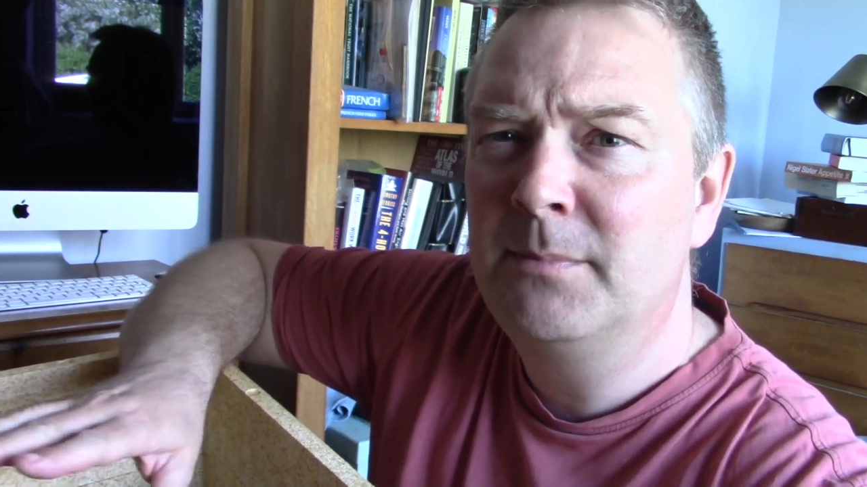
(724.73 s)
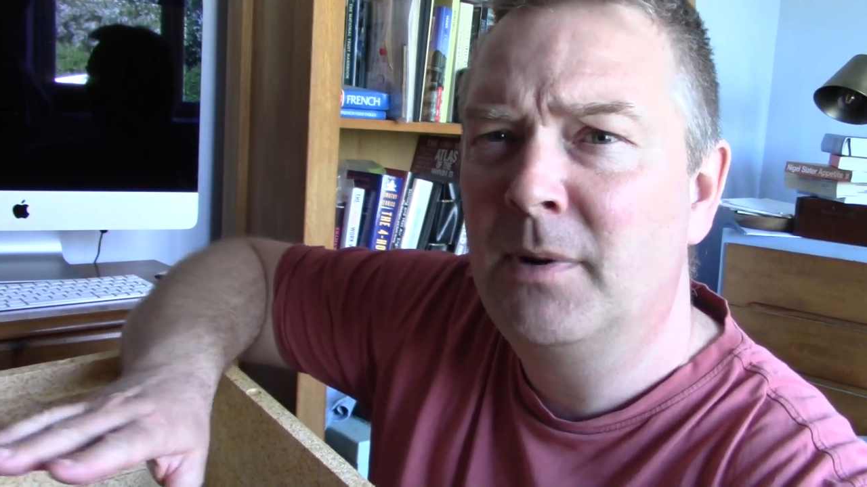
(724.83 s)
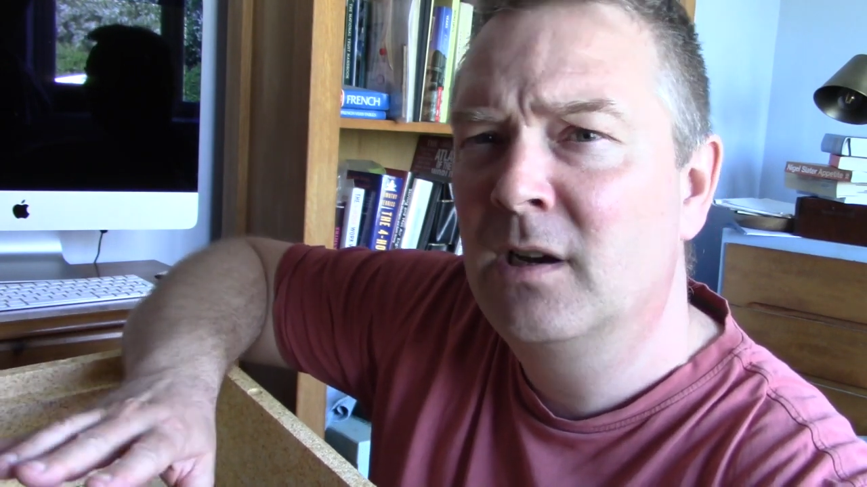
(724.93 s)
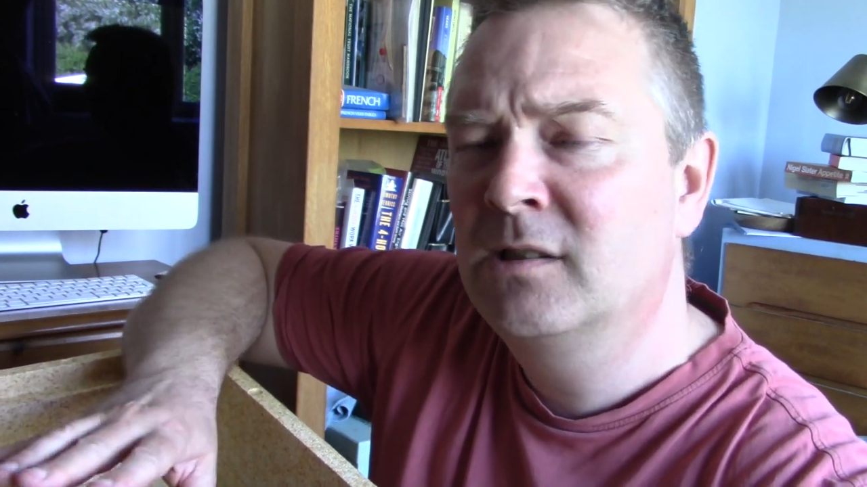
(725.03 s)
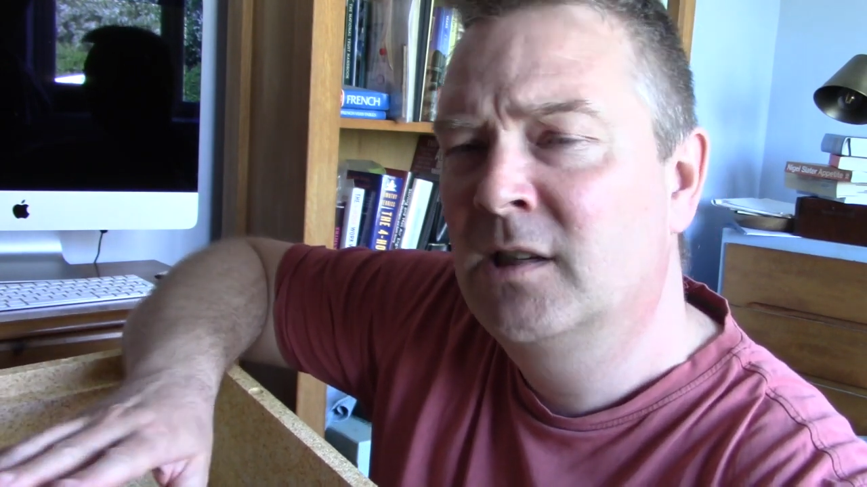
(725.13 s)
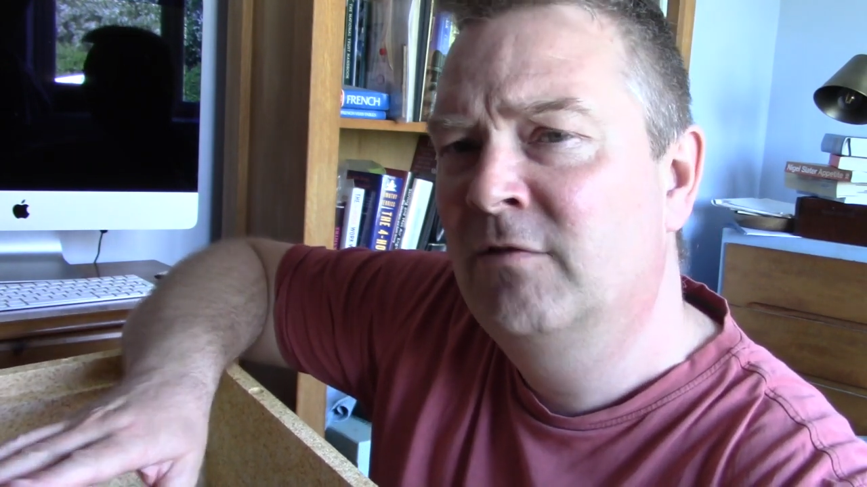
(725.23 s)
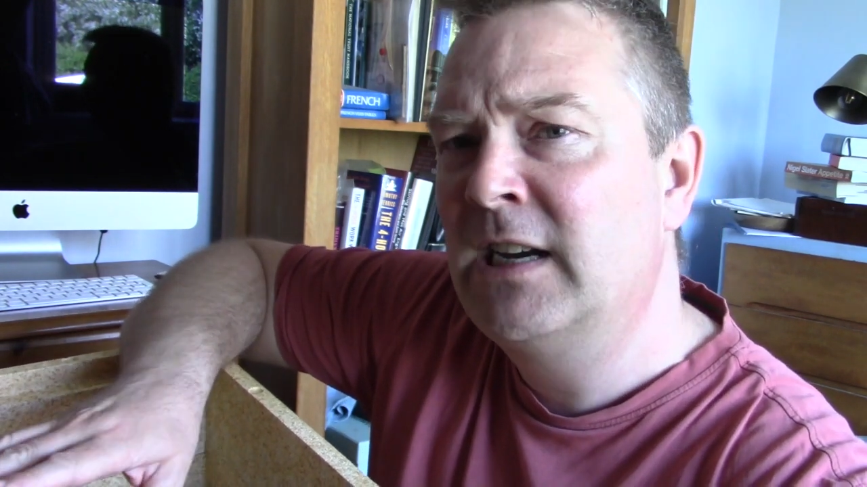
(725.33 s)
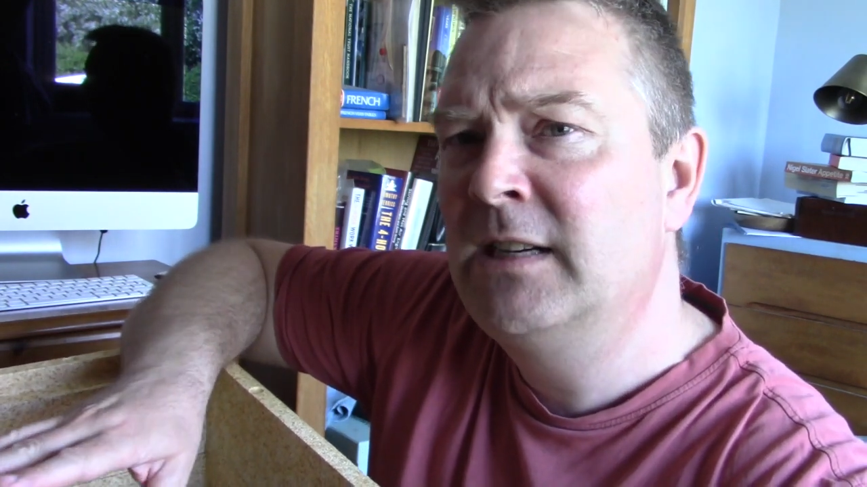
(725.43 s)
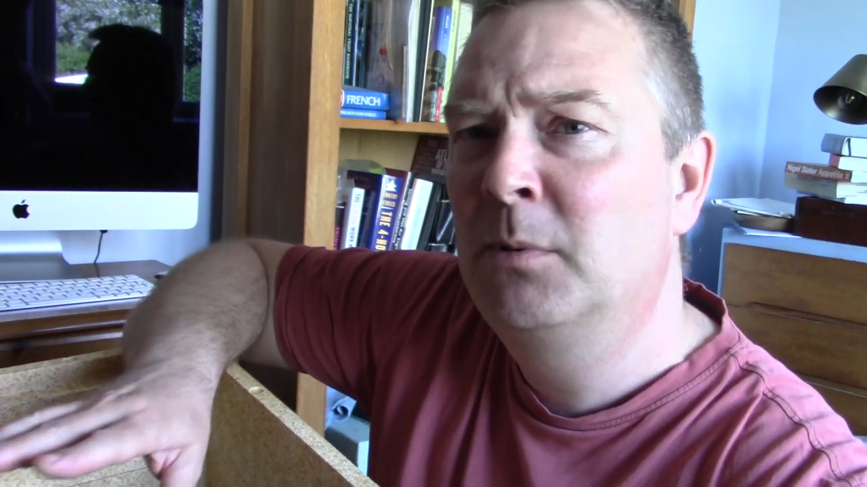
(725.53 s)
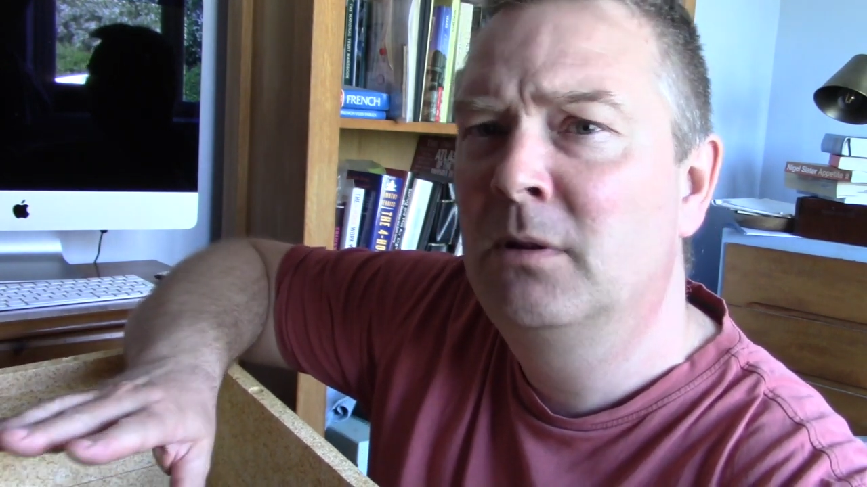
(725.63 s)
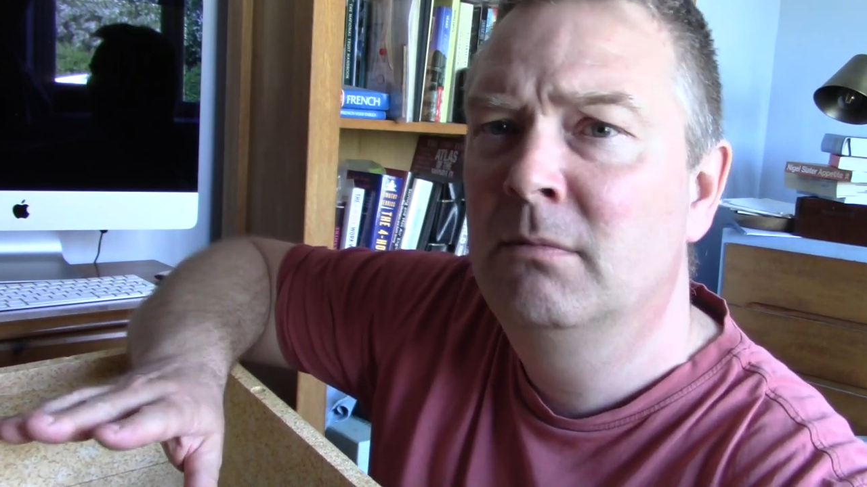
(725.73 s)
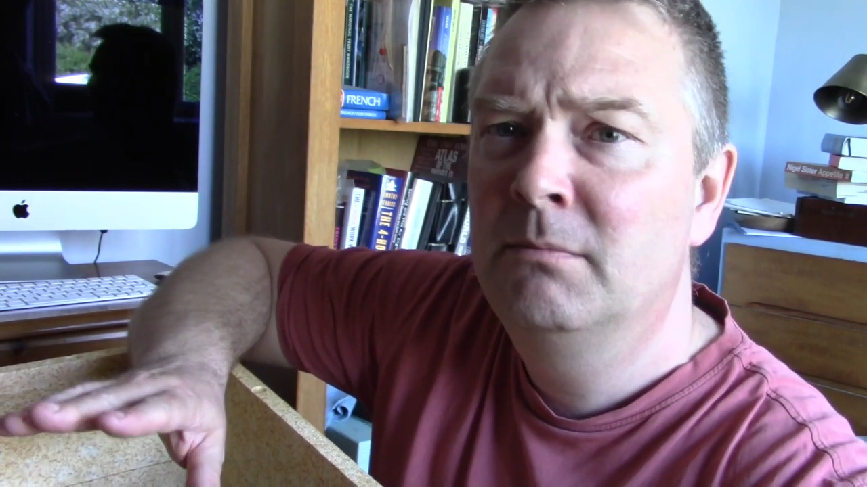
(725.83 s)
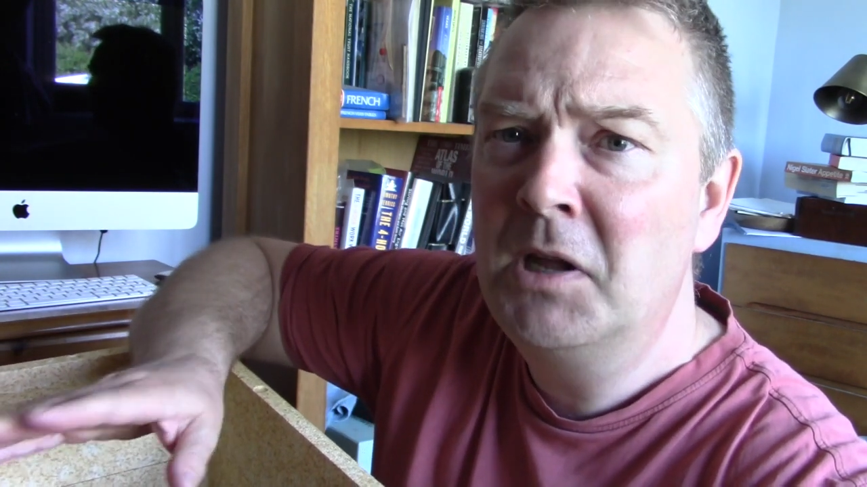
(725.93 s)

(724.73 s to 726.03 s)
it biodegradable?